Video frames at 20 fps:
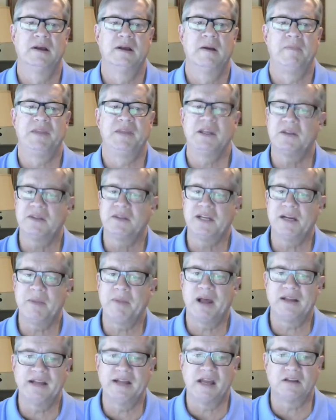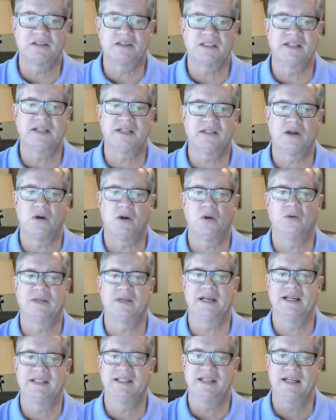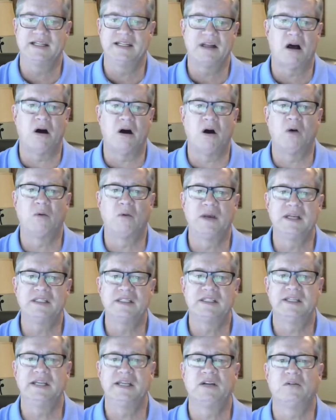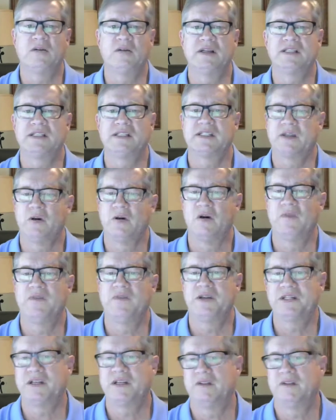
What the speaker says: The other thing about NanoSlic Gold is that it always decreases coefficient of